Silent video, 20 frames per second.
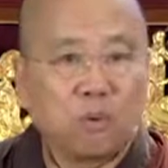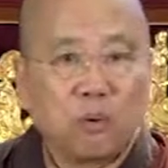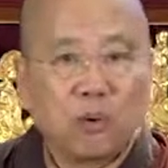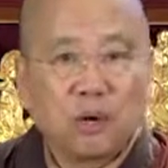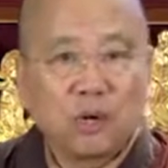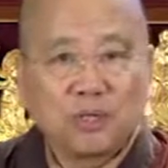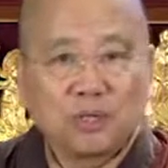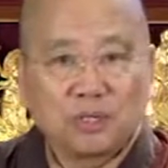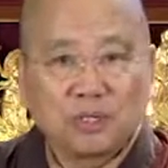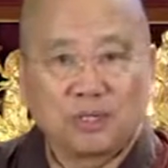
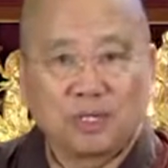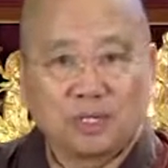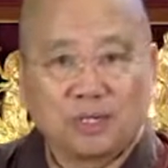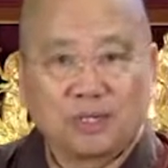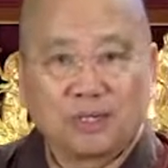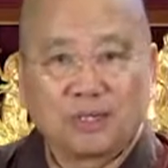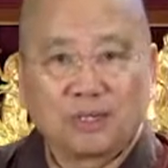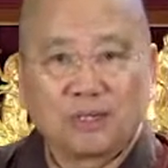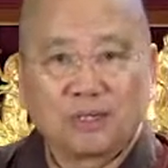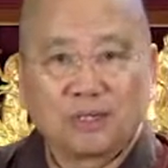pointed
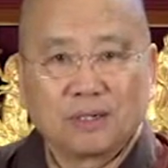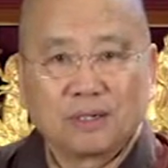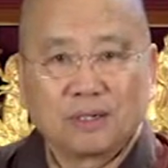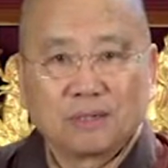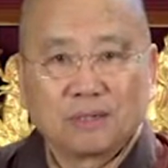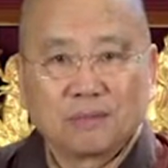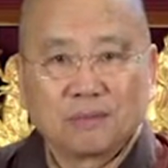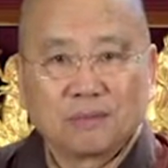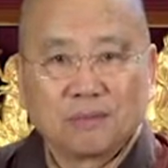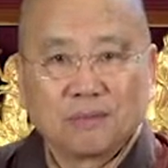
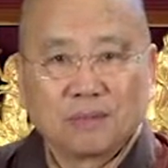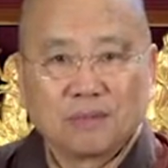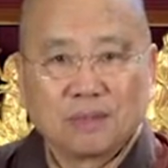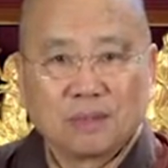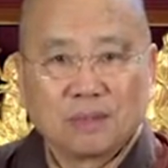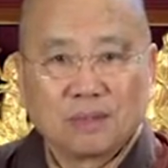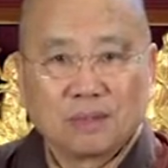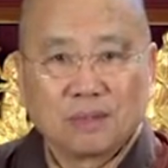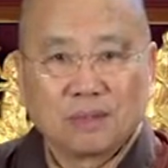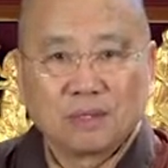
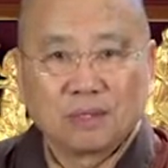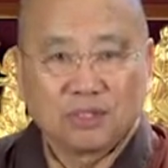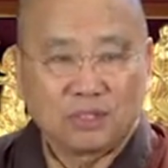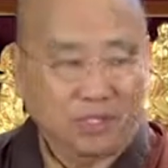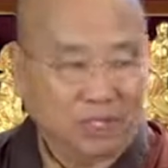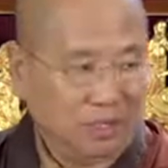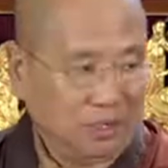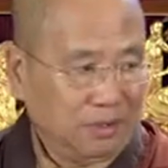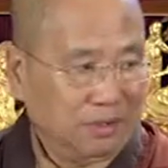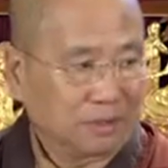
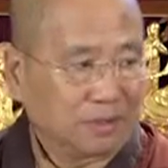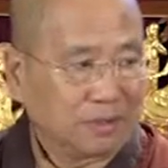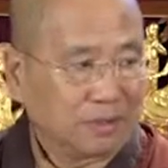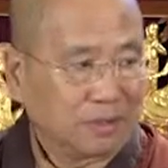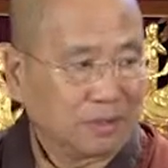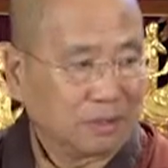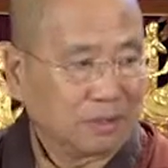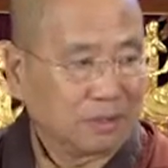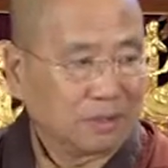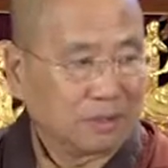state,
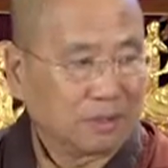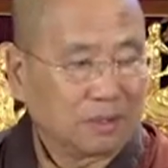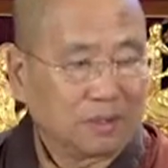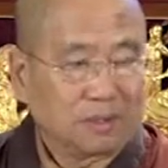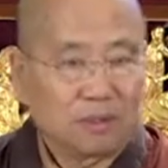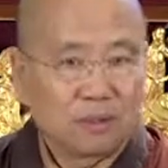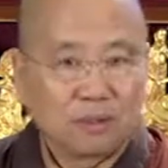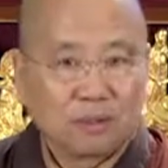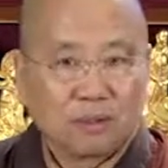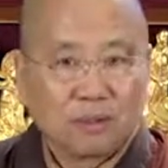
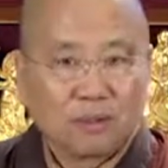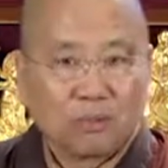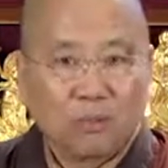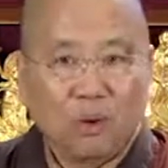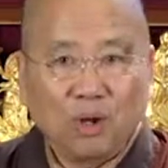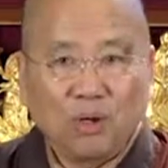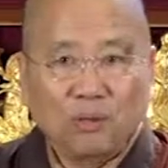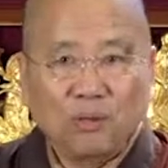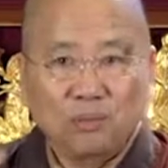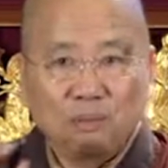
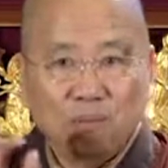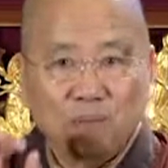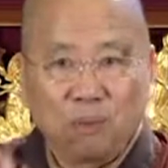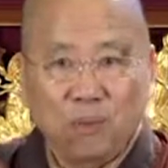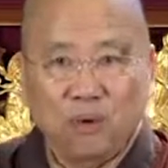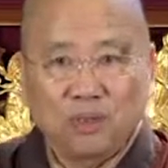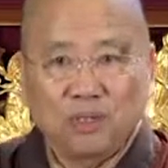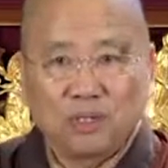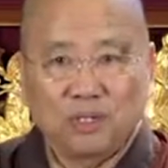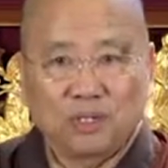one
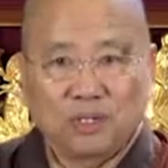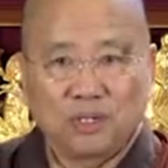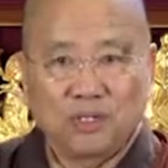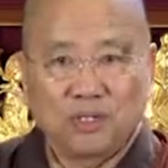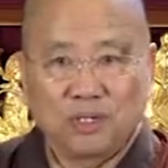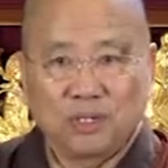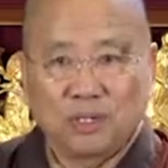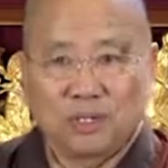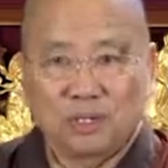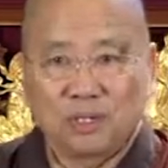pointed
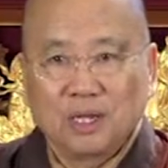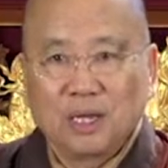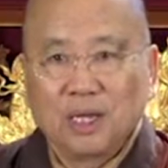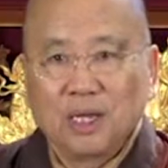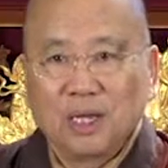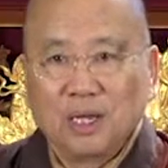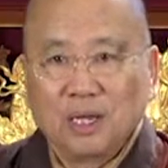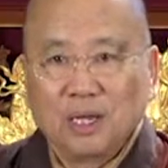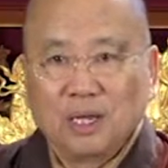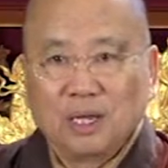state.
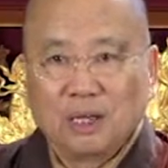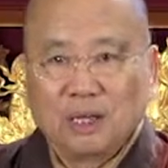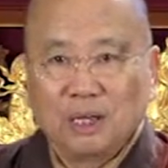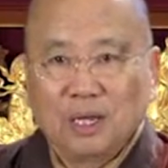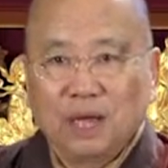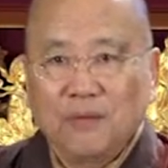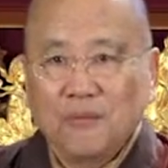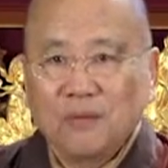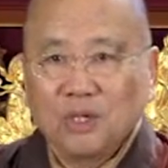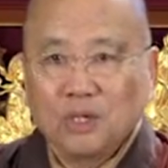
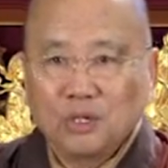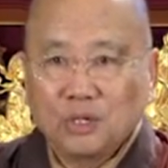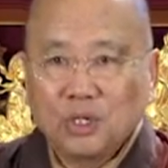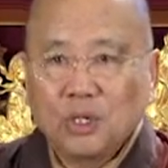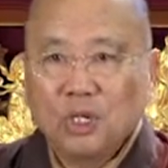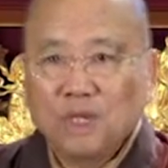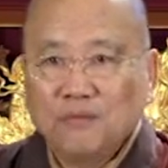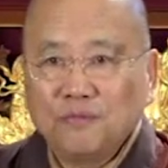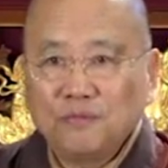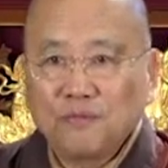Having
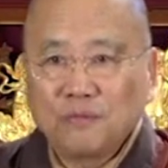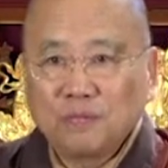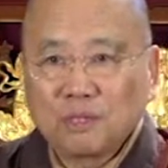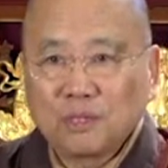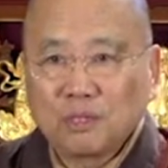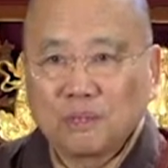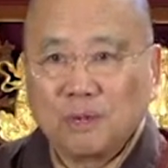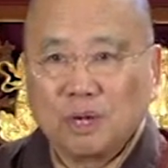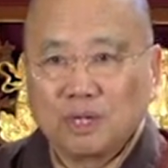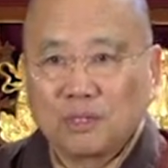achieved
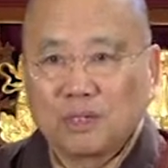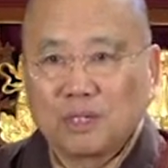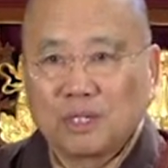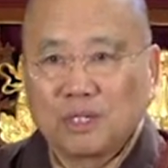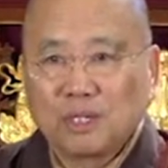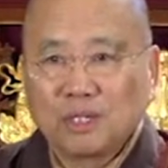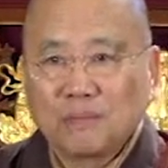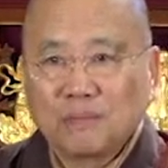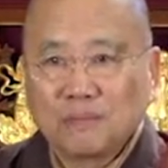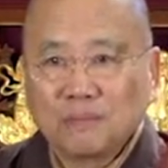
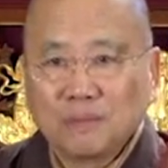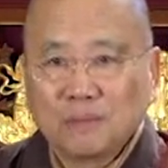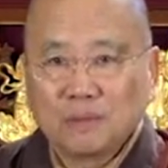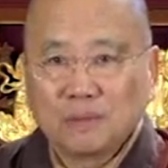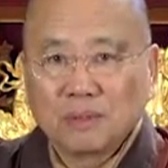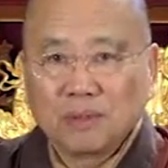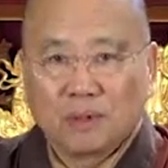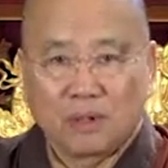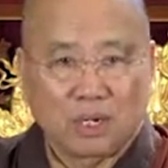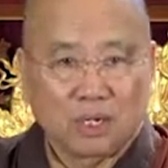samadhi,
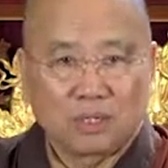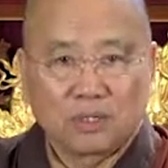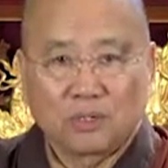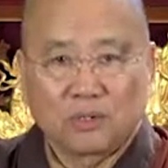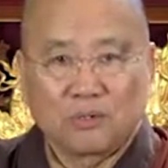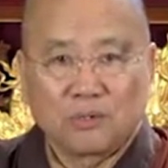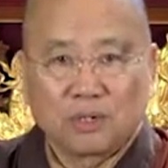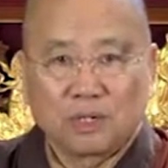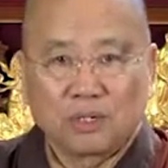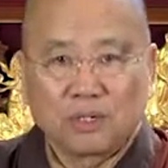or
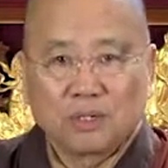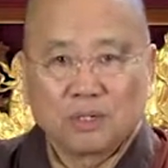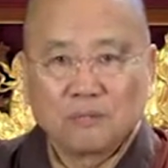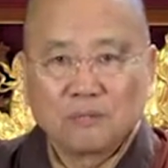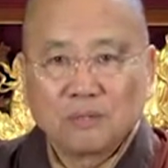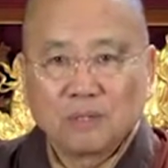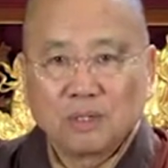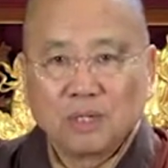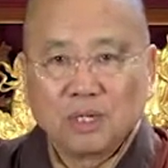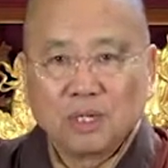
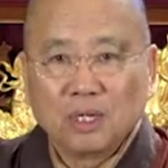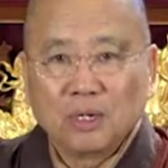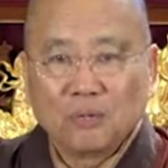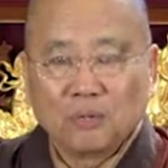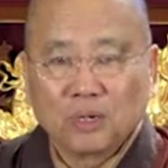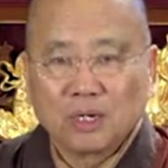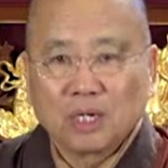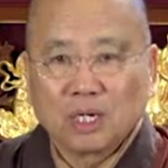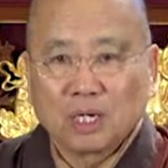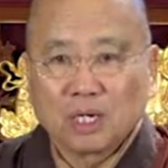concentration,
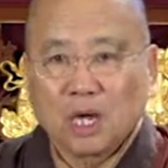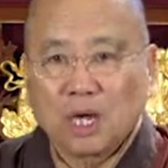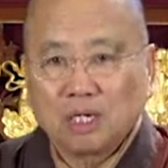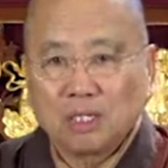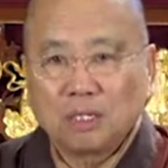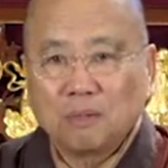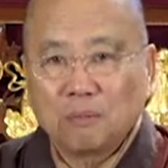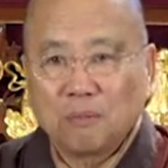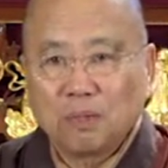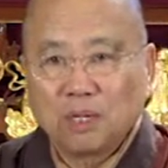we can
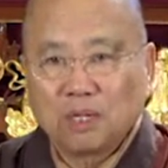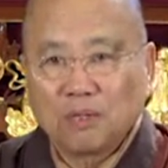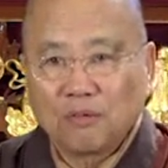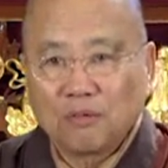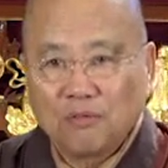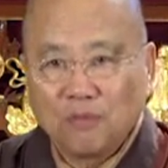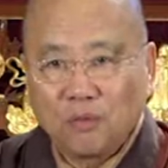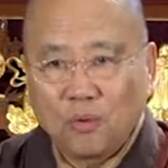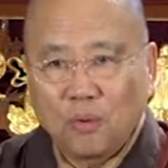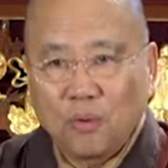contemplate
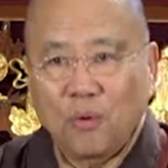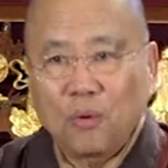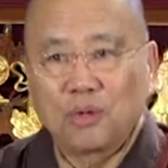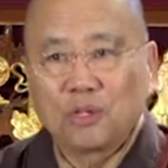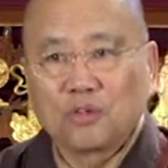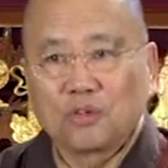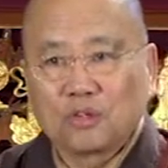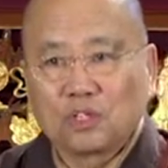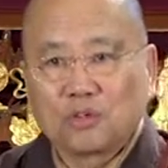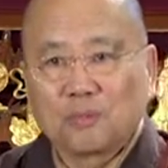the 4
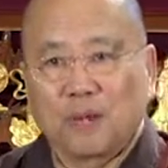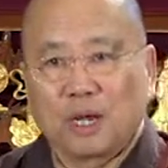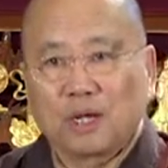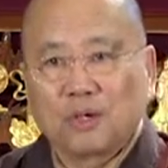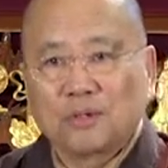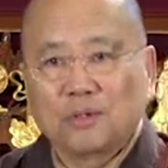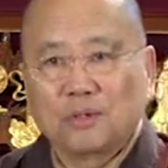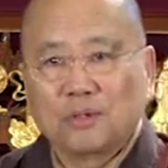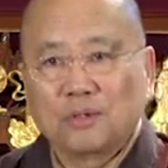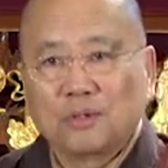
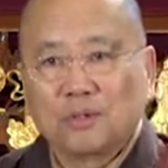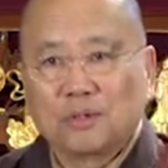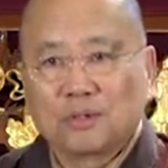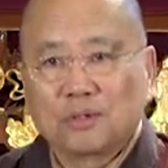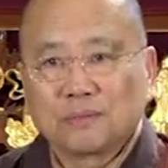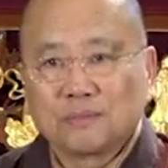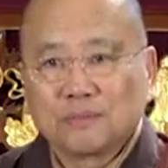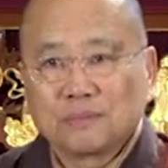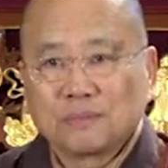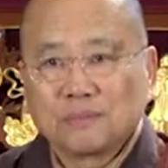
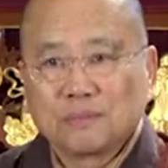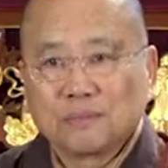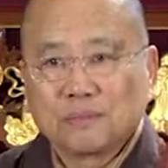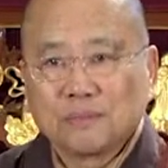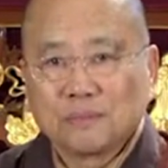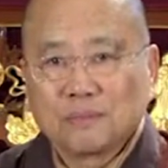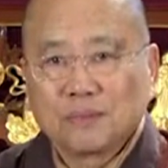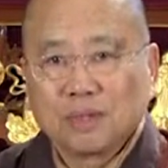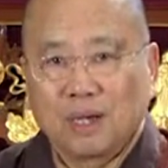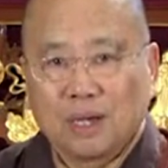introspections
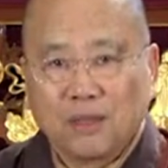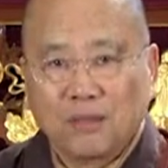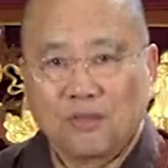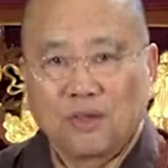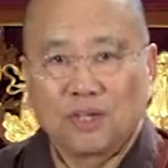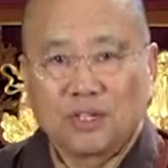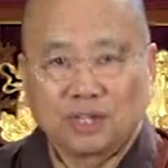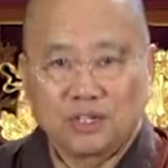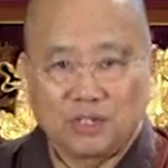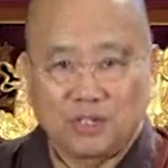and
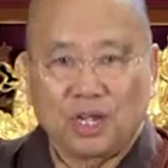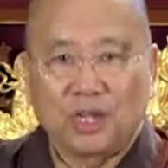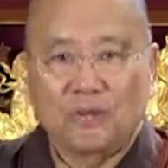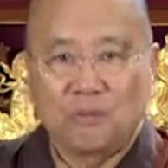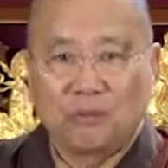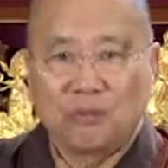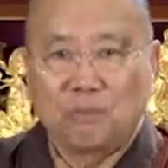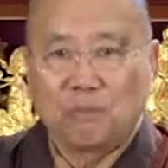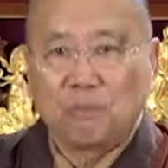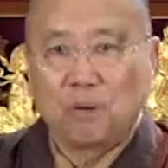thus
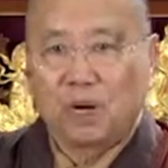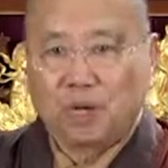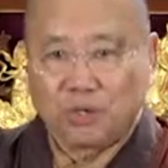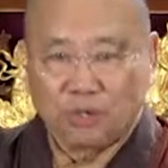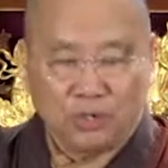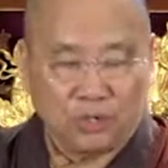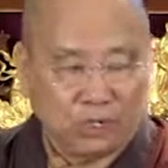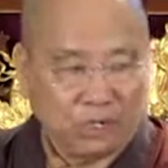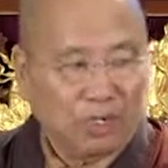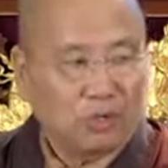generate
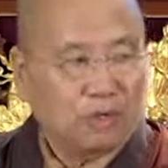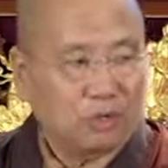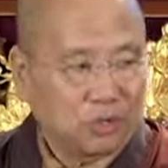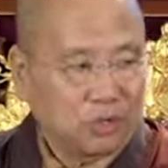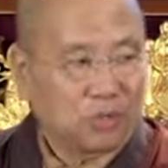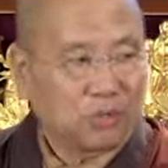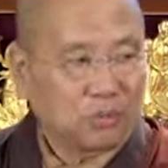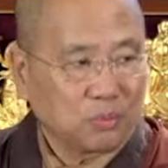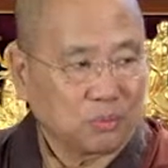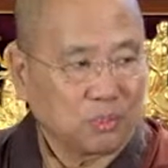prajna,
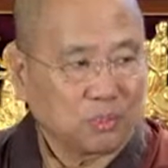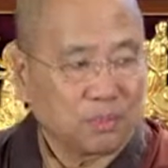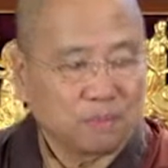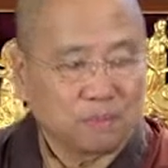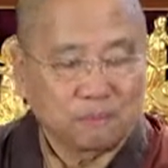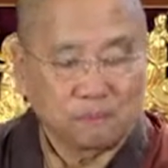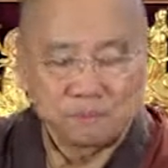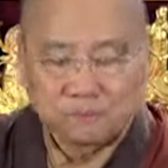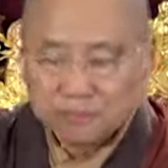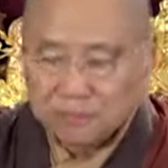which is
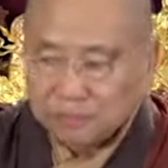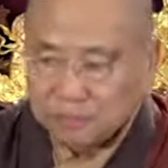wisdom.